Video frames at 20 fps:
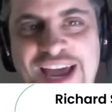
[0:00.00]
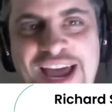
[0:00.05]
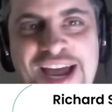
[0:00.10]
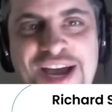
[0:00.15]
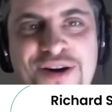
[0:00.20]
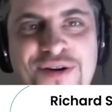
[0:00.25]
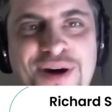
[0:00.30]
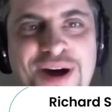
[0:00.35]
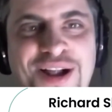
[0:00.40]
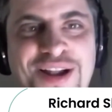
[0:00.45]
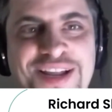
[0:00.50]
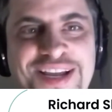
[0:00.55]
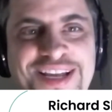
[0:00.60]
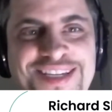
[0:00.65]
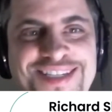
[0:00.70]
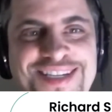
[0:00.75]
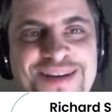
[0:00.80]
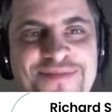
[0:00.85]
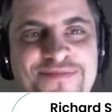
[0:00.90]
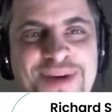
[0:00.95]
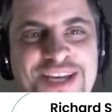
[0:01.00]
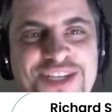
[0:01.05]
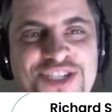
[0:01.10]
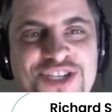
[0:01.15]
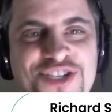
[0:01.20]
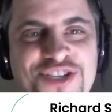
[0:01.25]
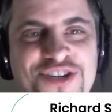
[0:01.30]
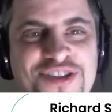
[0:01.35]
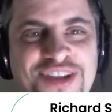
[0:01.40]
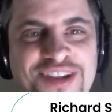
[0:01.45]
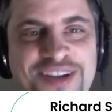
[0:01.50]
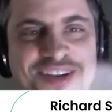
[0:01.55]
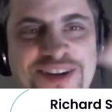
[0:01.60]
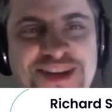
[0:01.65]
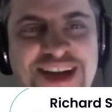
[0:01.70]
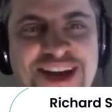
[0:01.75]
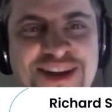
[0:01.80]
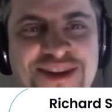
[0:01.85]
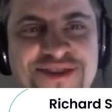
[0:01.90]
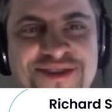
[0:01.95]
AOL Instant Messenger, the little
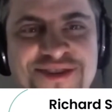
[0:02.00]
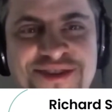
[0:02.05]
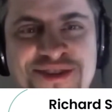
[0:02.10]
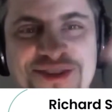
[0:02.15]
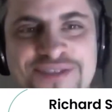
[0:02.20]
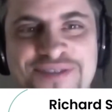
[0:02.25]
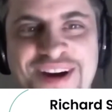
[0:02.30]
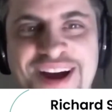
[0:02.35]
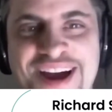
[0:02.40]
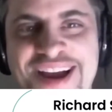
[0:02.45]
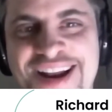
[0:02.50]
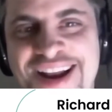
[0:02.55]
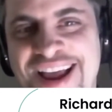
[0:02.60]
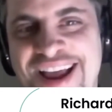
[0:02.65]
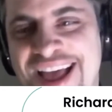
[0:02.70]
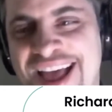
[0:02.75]
yellow dude, right?